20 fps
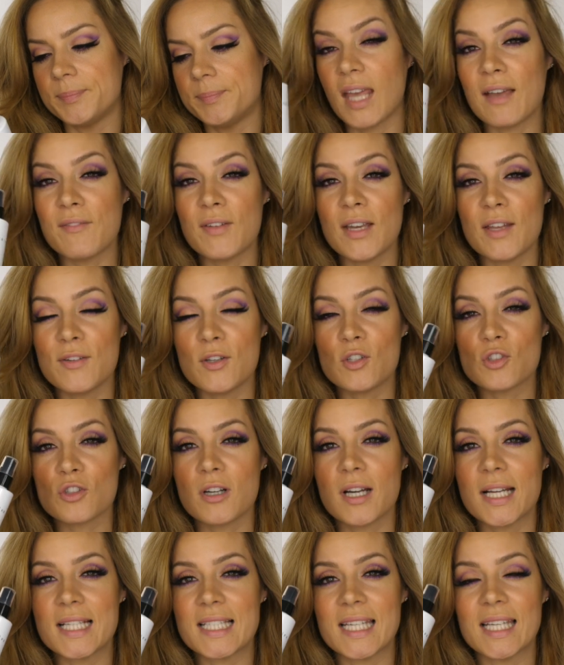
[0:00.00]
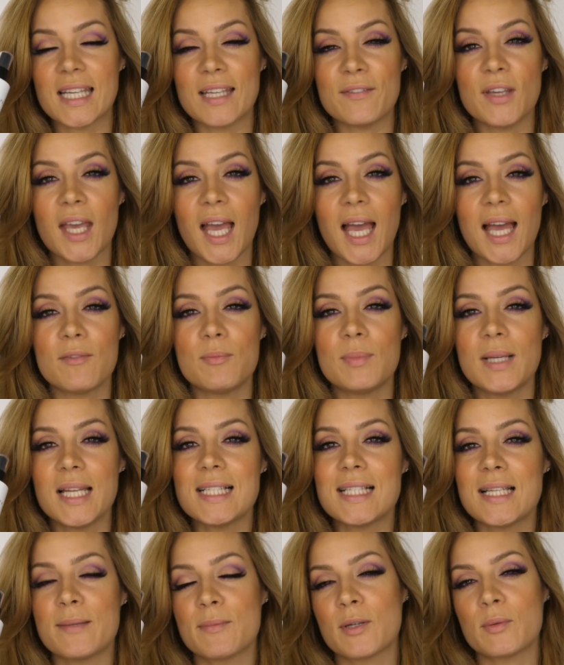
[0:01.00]
Have any of you tried it? If you have,
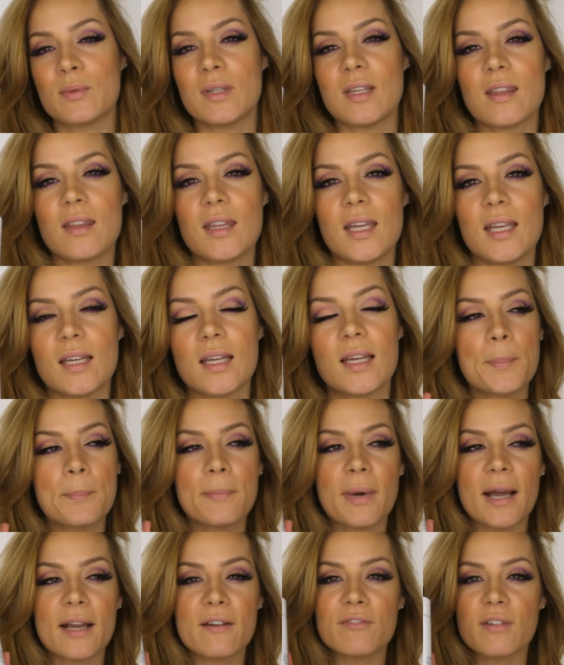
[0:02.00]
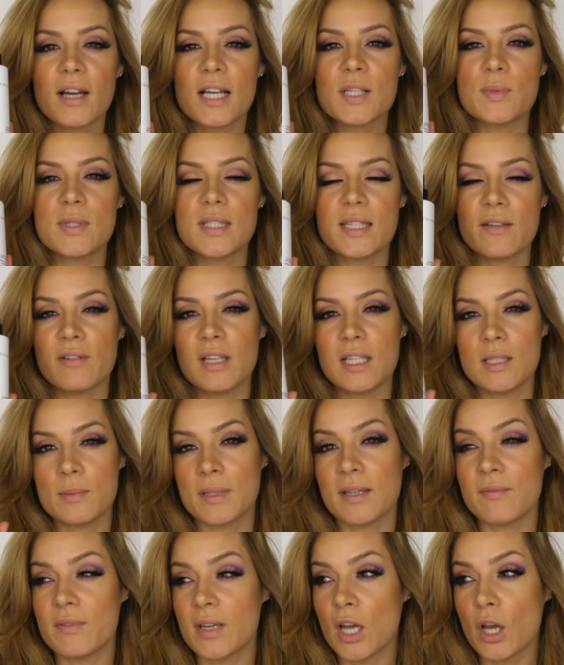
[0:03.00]
please let me know what you think. My advice would definitely be
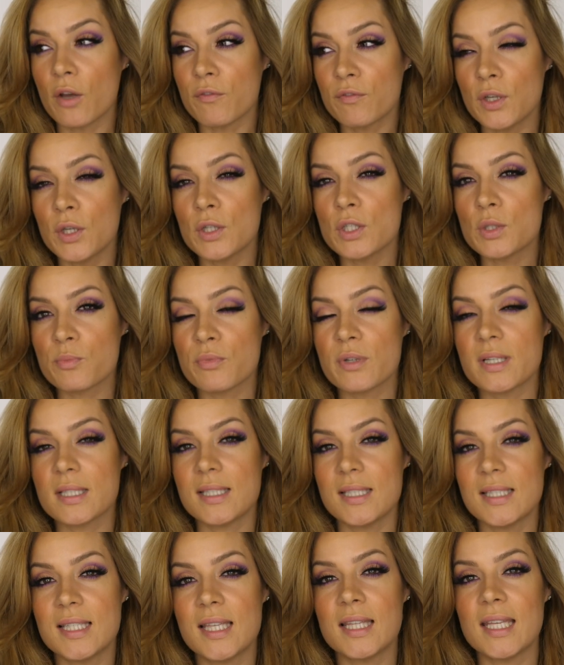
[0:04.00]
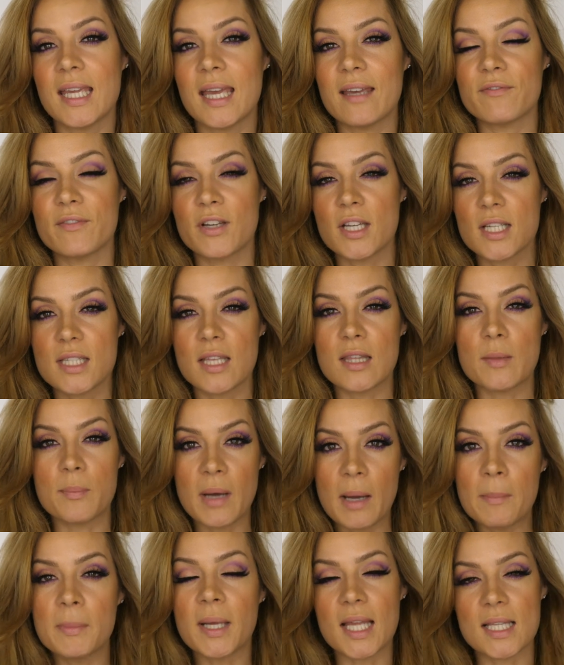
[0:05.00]
to give it a few spritzes in the air first so the
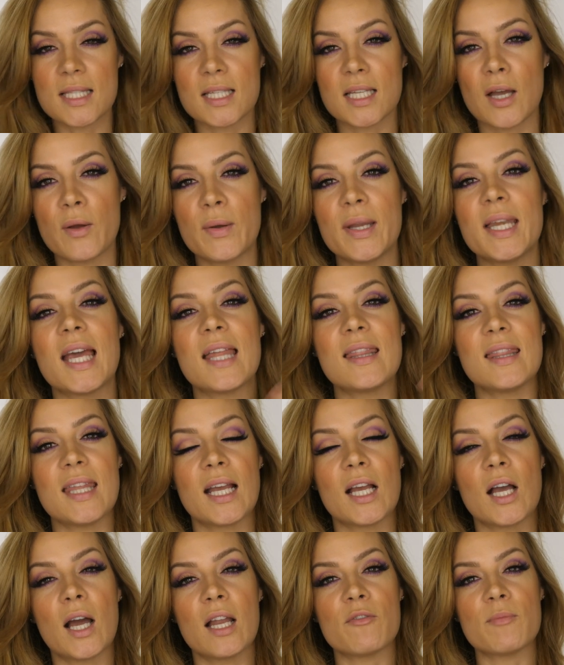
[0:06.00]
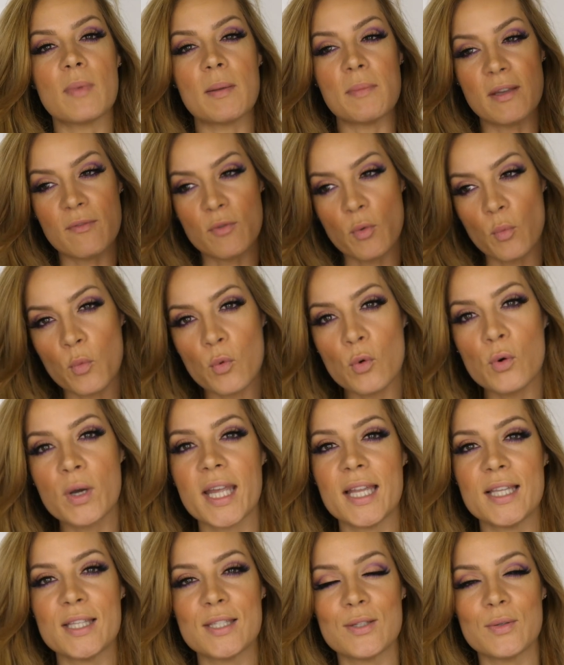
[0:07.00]
pump gets going, and then kind of maybe even
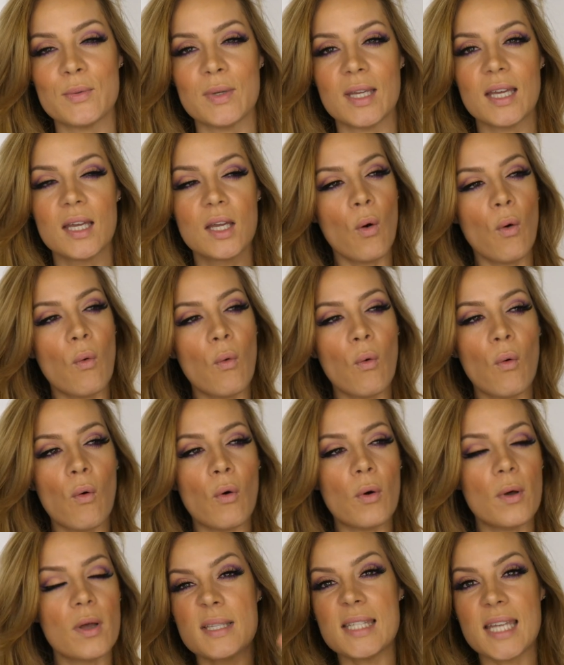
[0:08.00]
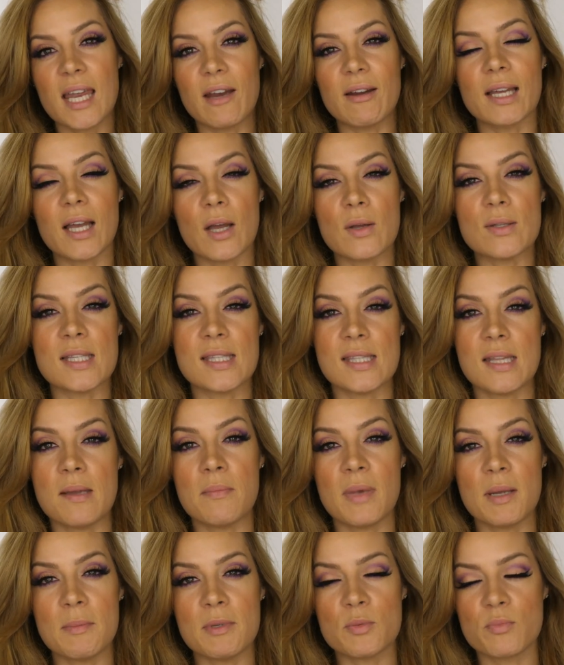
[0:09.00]
walk into it or see how it goes and
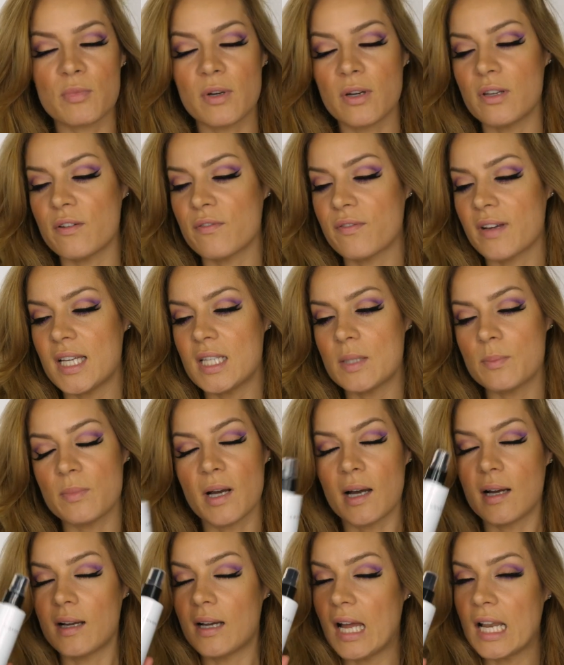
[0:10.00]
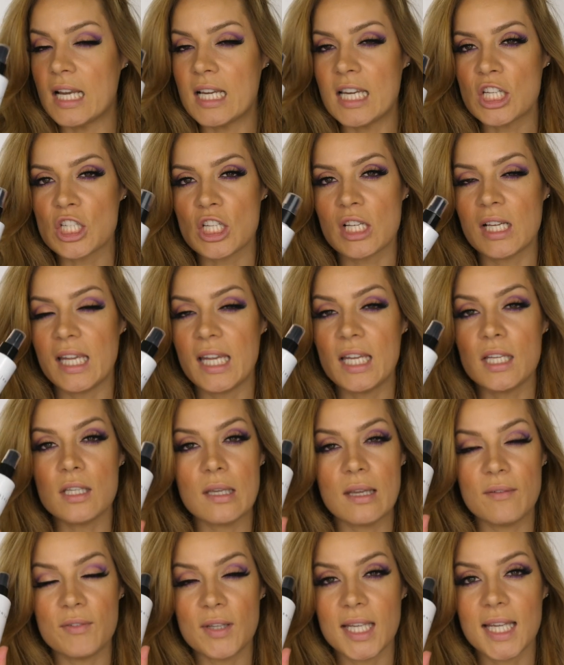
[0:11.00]
then maybe spray on your face. But initially,
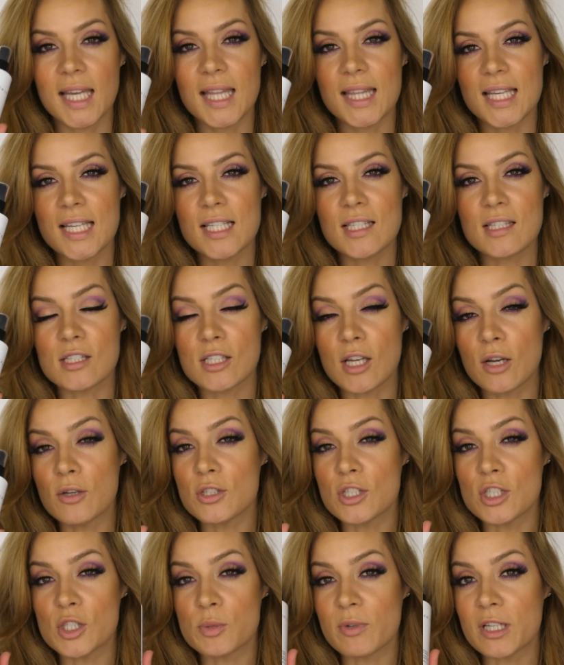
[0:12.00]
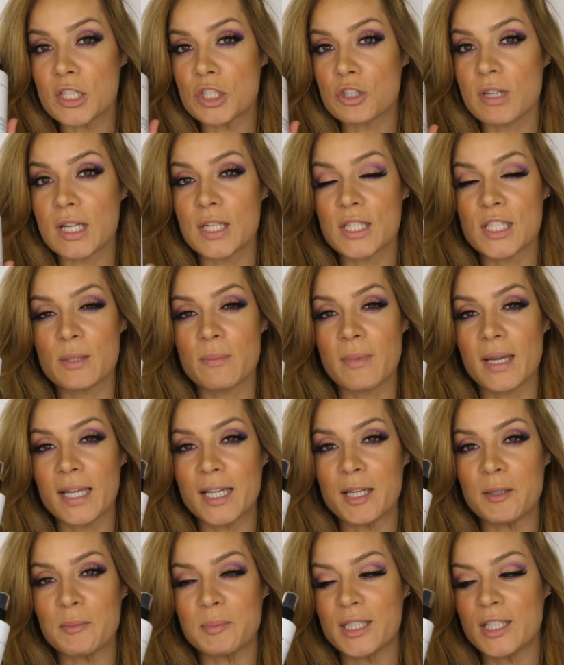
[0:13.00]
if you get this, don't just spray it straight onto your
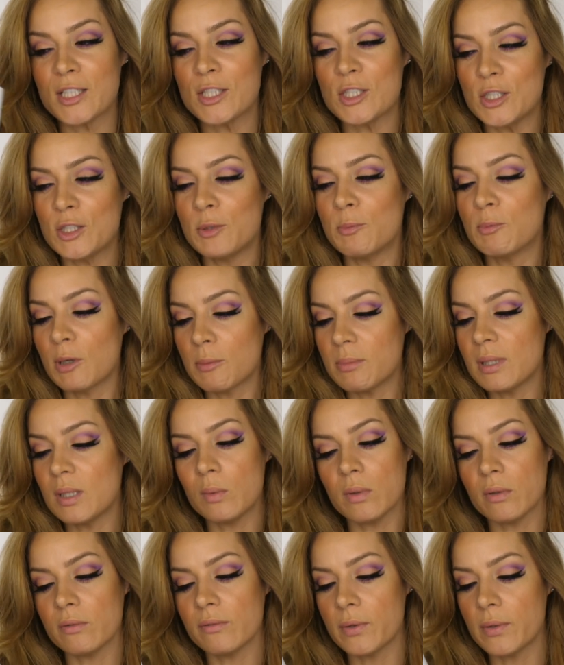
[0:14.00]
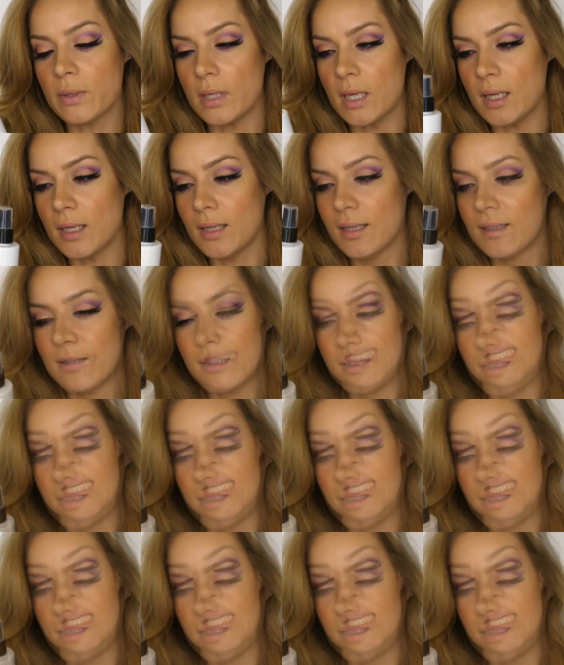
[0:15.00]
makeup because you probably will ruin it.